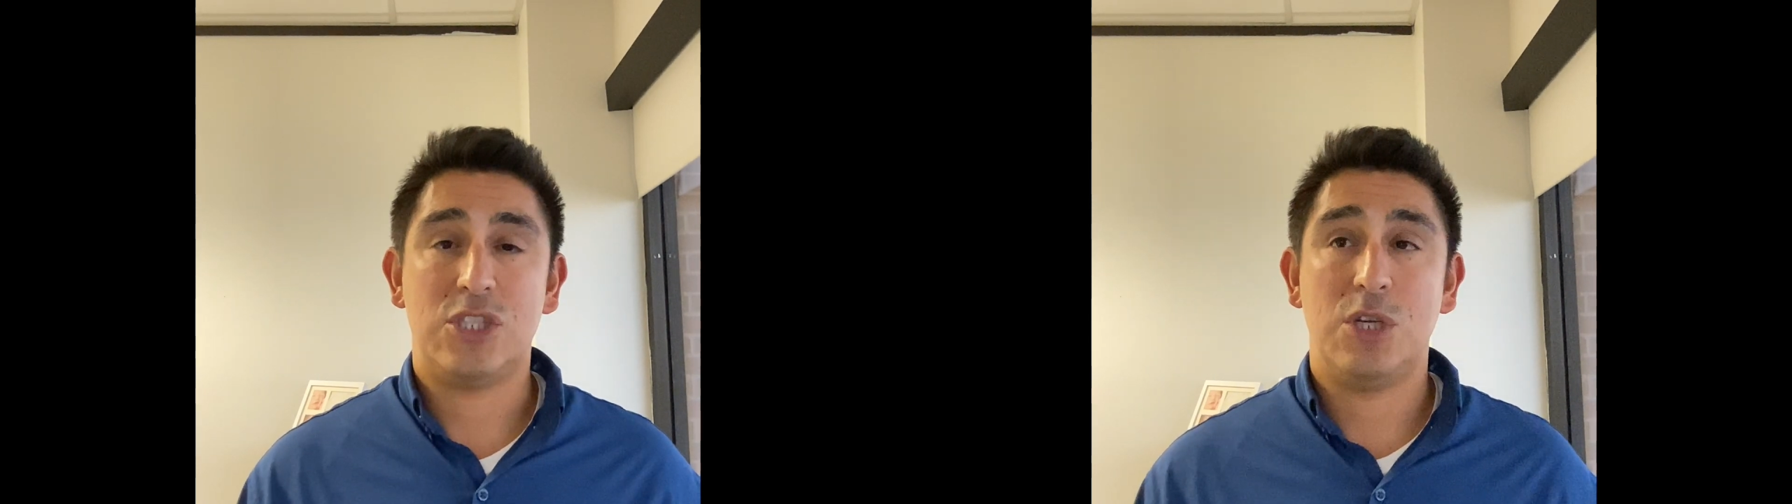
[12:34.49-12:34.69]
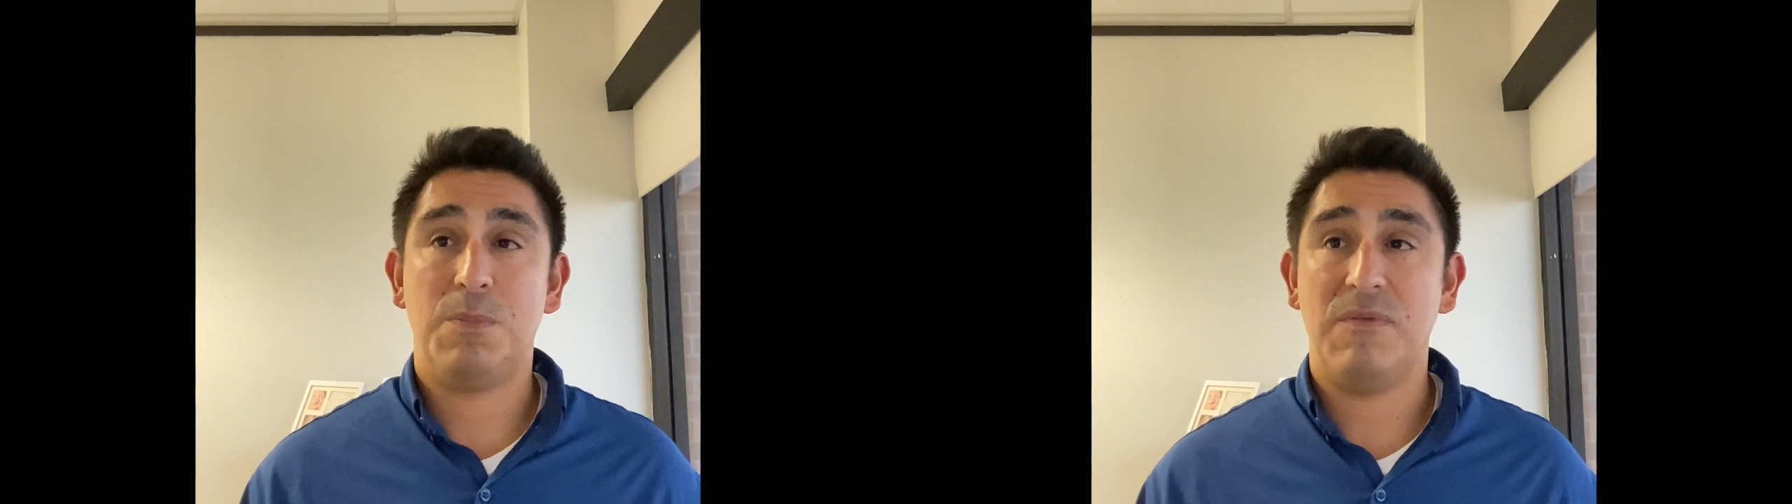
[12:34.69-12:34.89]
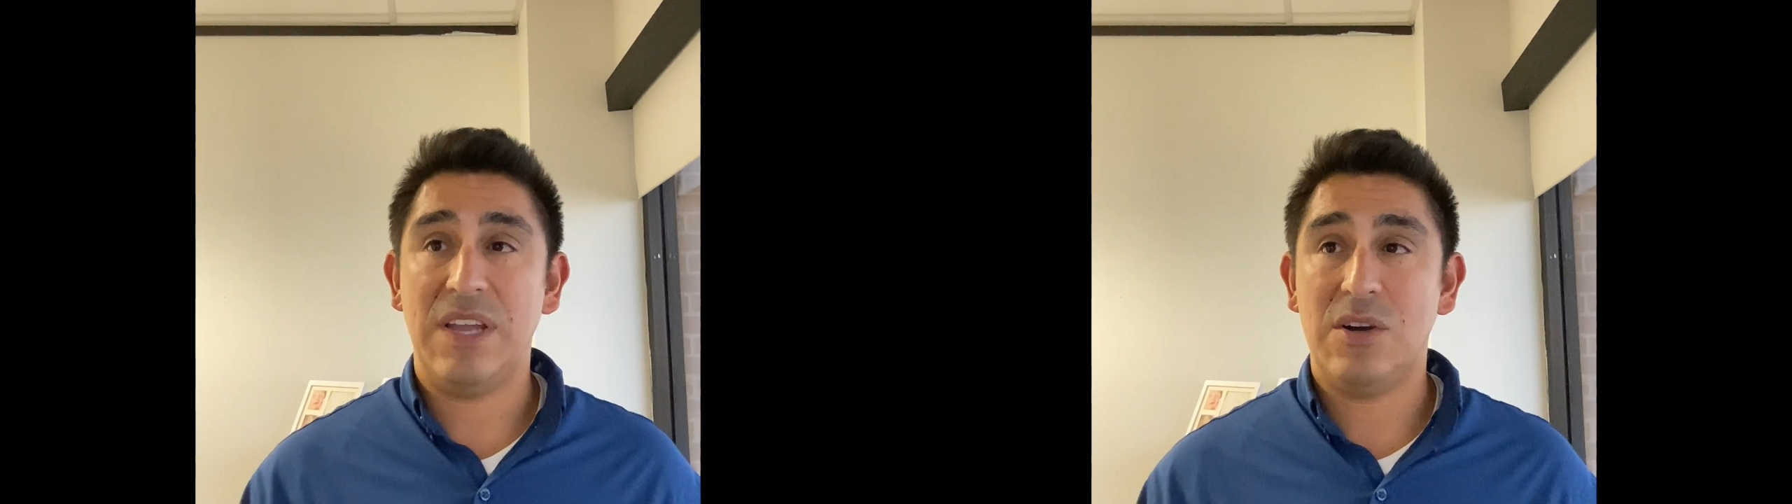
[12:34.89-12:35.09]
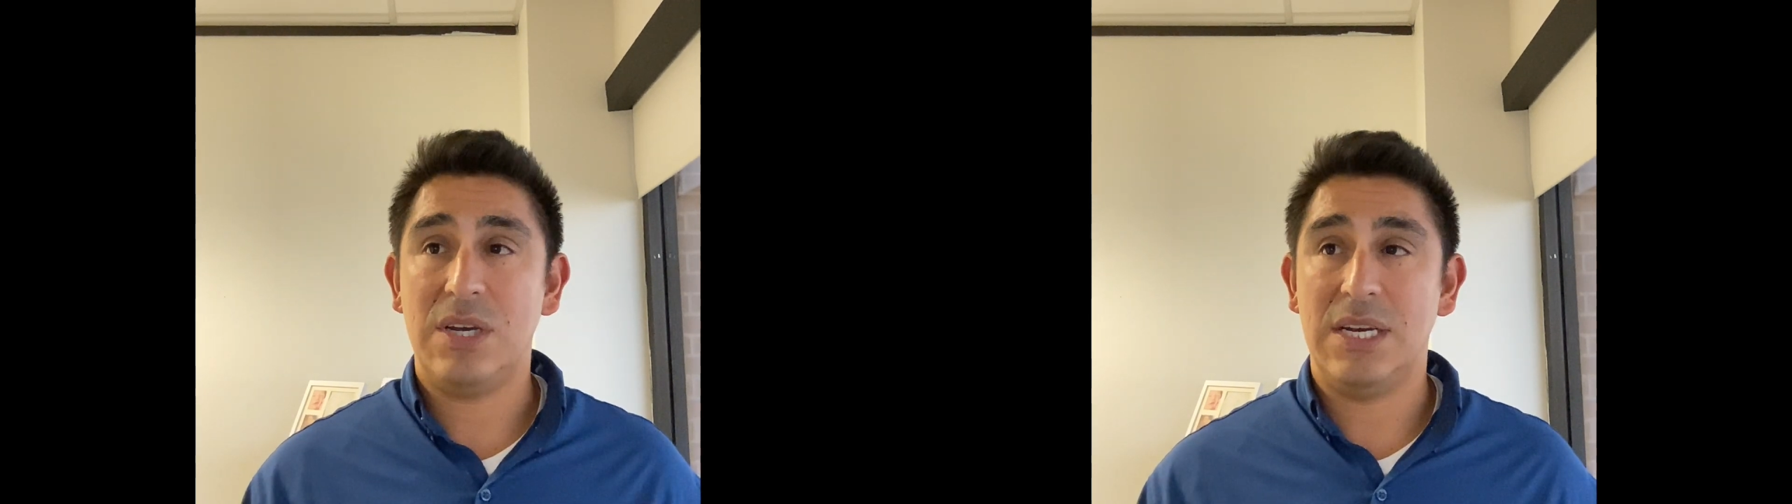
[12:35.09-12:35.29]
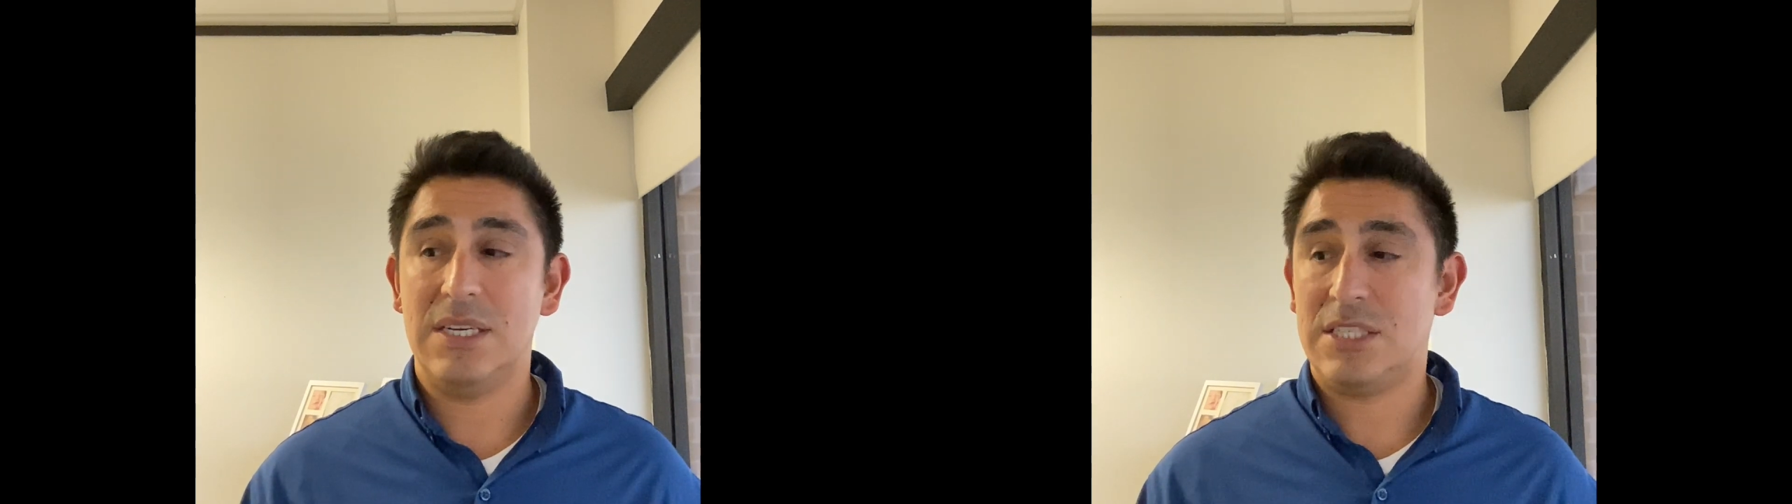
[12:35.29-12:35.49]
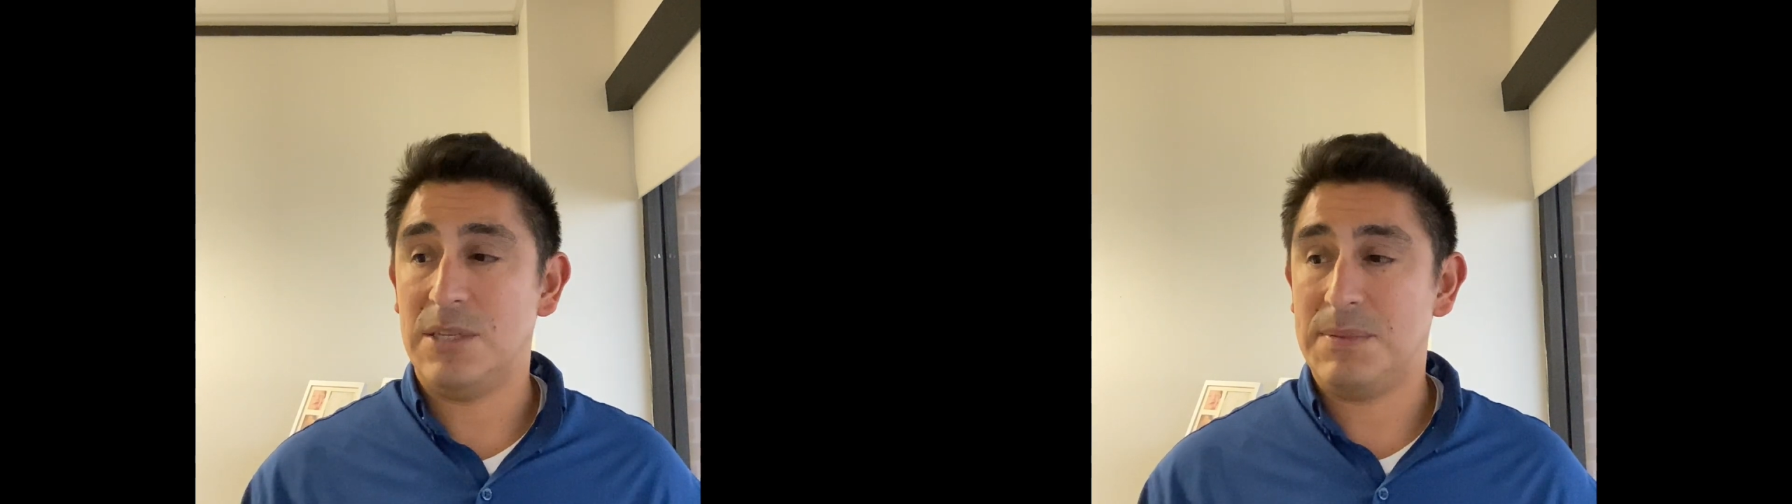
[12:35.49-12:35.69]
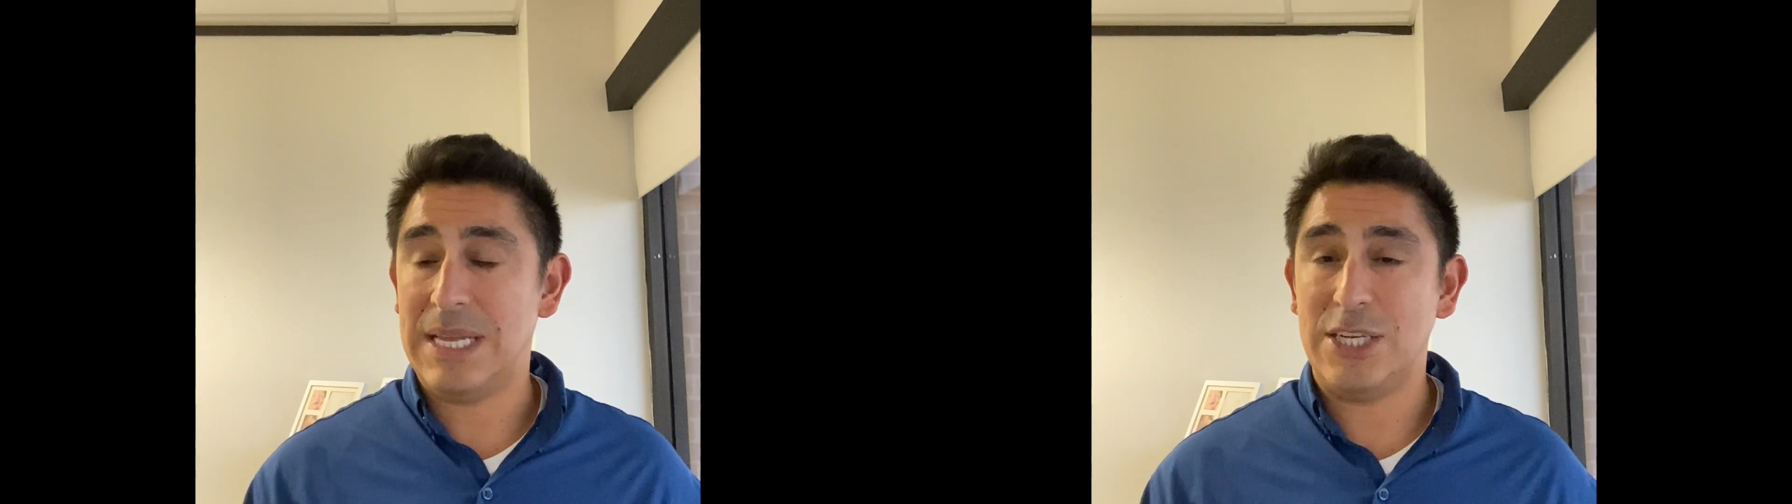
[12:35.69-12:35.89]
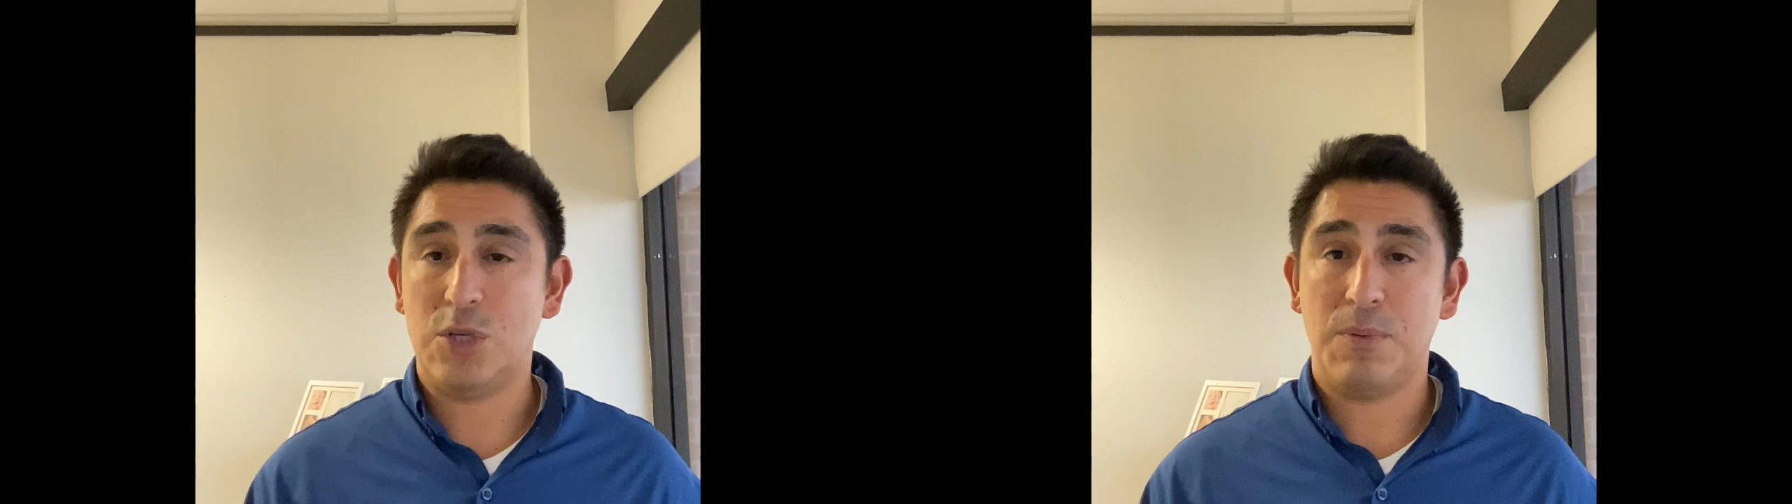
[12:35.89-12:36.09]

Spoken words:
to prevail in a substantial